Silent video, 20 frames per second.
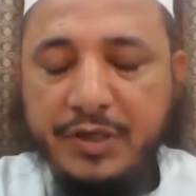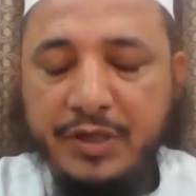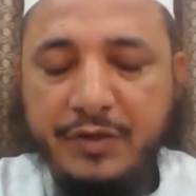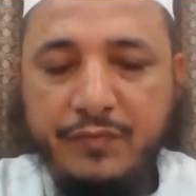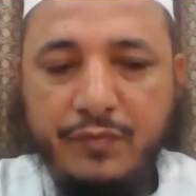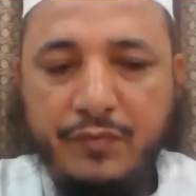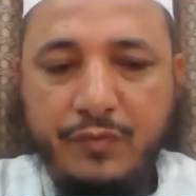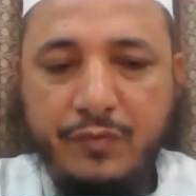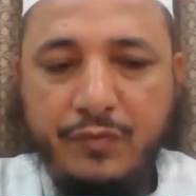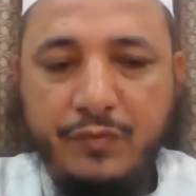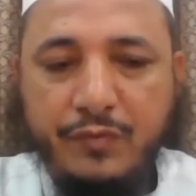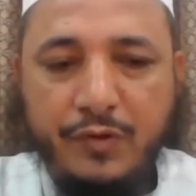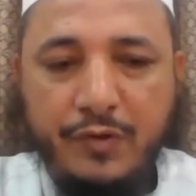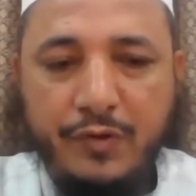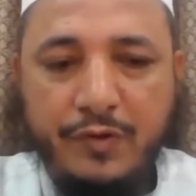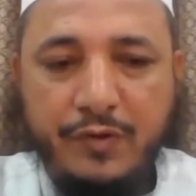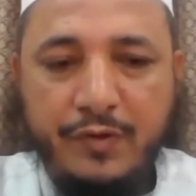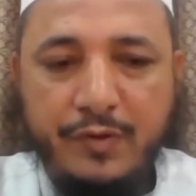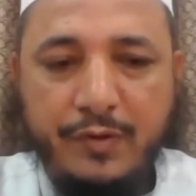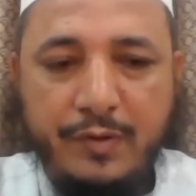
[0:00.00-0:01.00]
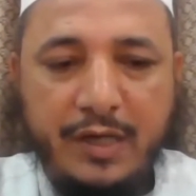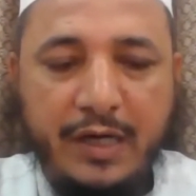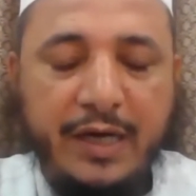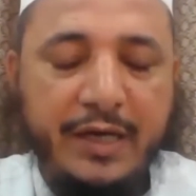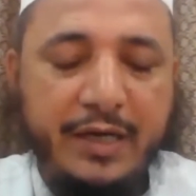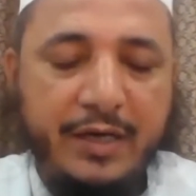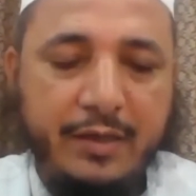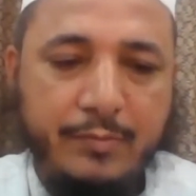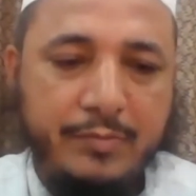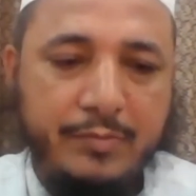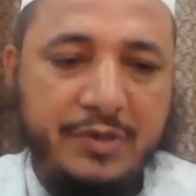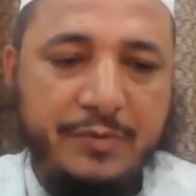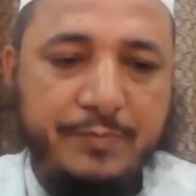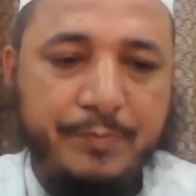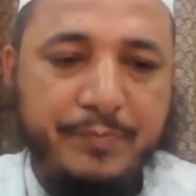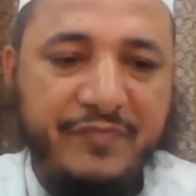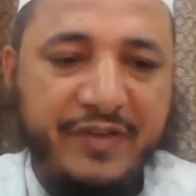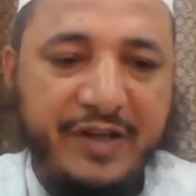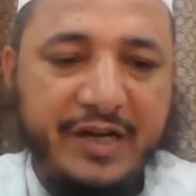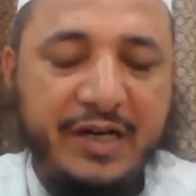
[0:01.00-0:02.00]
was like the
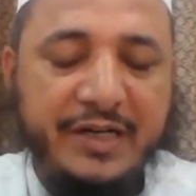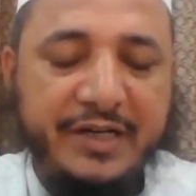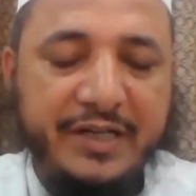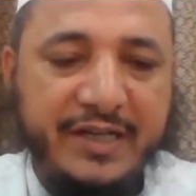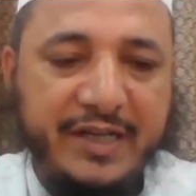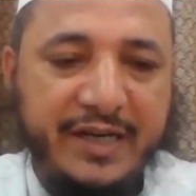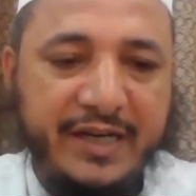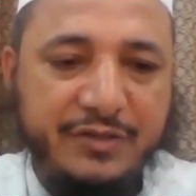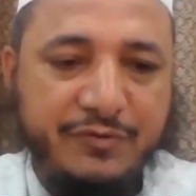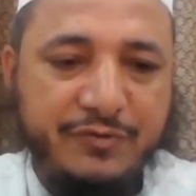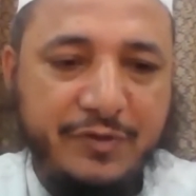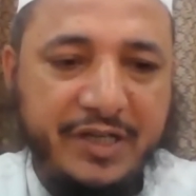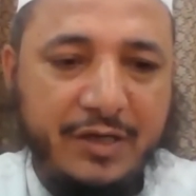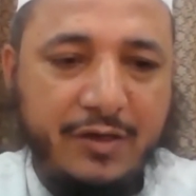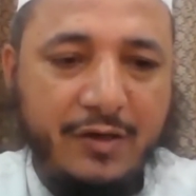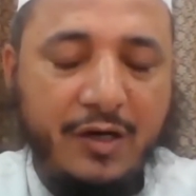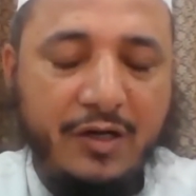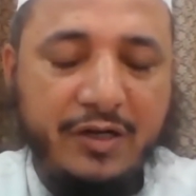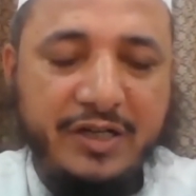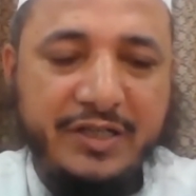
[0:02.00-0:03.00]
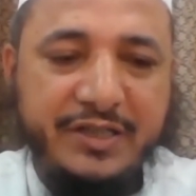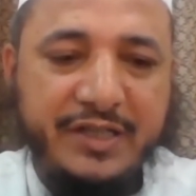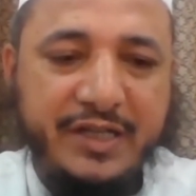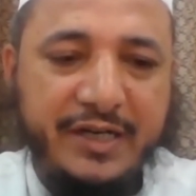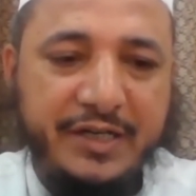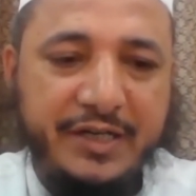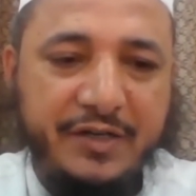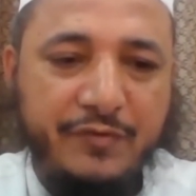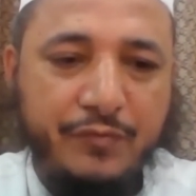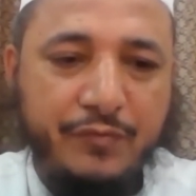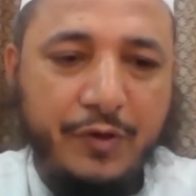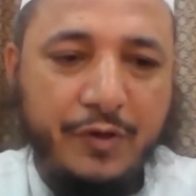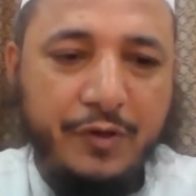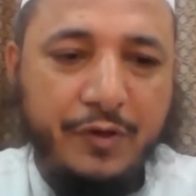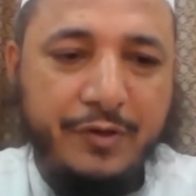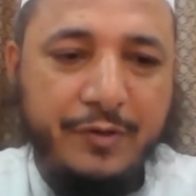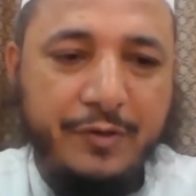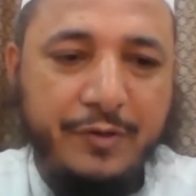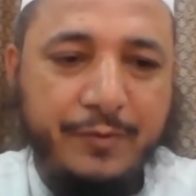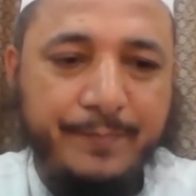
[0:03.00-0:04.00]
faculty can actually acknowledge that it
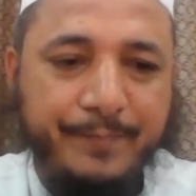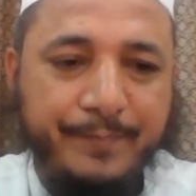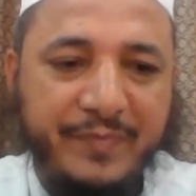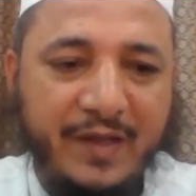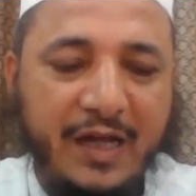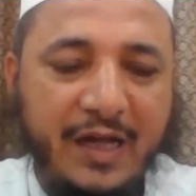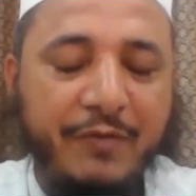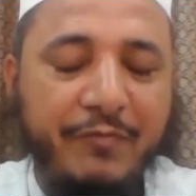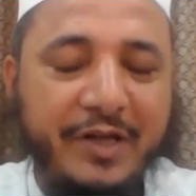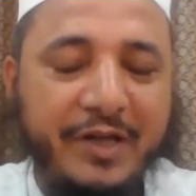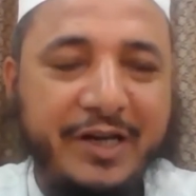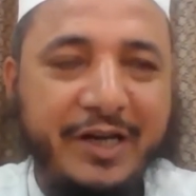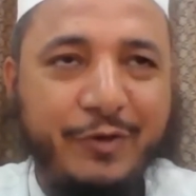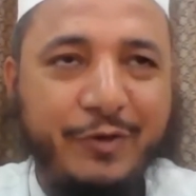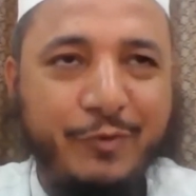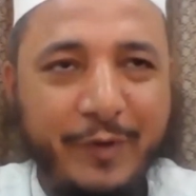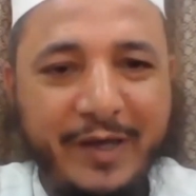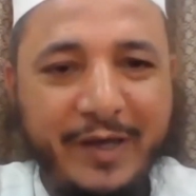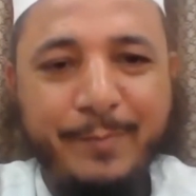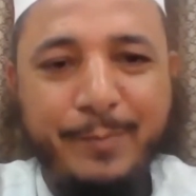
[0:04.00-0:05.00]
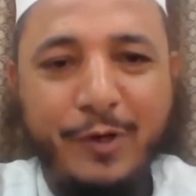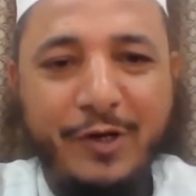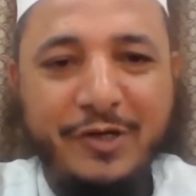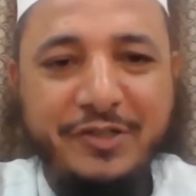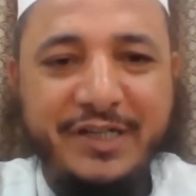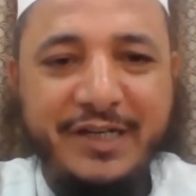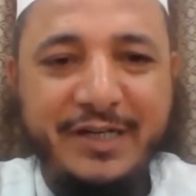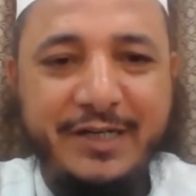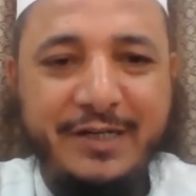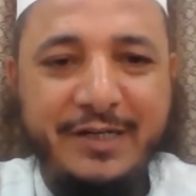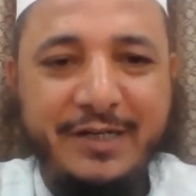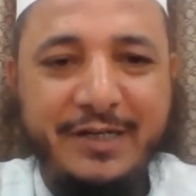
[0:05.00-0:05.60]
was a very quick project